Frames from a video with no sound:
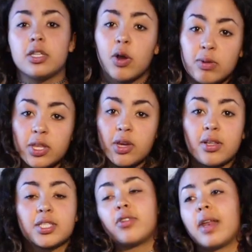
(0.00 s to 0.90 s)
go to the
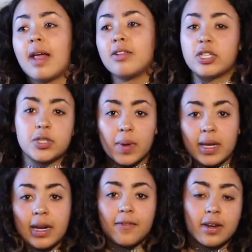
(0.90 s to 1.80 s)
concert and I'll just
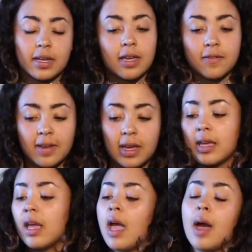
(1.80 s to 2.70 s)
wait at a fucking cafe.